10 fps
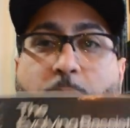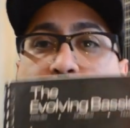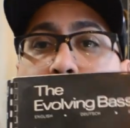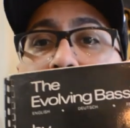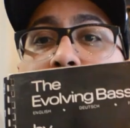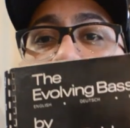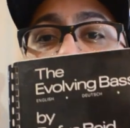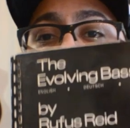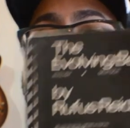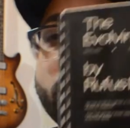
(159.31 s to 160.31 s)
community.
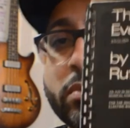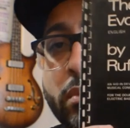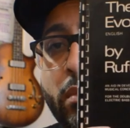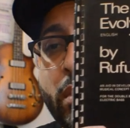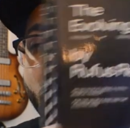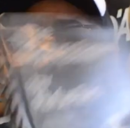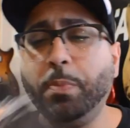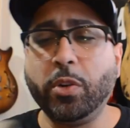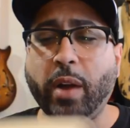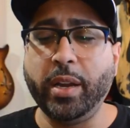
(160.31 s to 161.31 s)
This
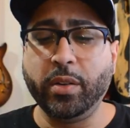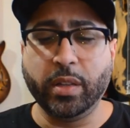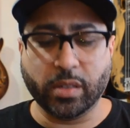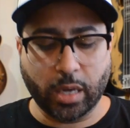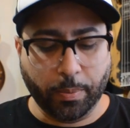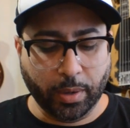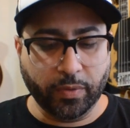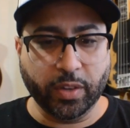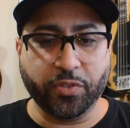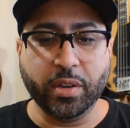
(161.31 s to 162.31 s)
book right here, there's a couple
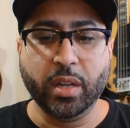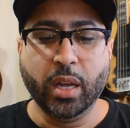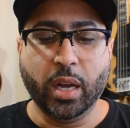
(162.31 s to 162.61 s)
of different